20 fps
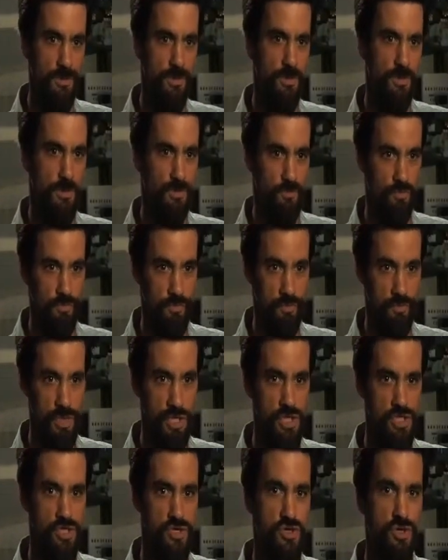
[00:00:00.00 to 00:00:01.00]
the
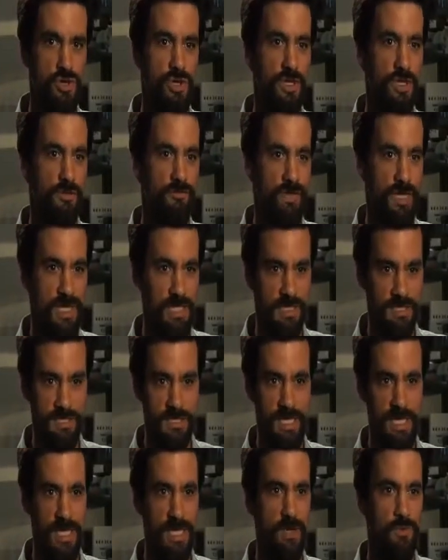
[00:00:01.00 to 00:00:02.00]
rechurning of that
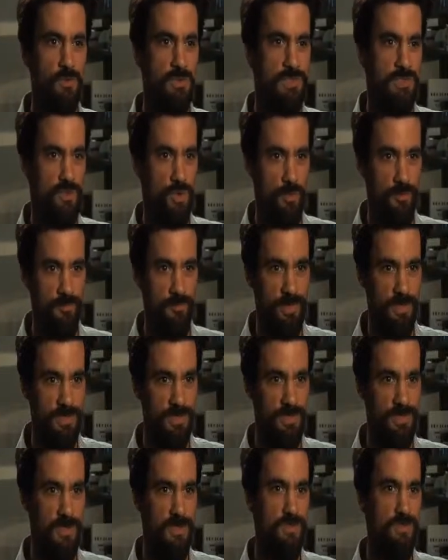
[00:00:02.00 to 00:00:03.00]
sand with storm events
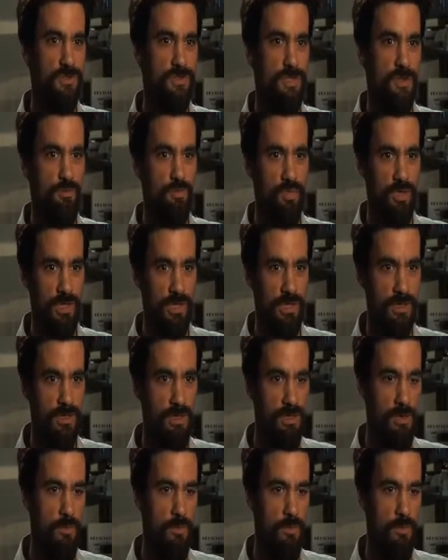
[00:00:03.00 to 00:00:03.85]
is also going to bring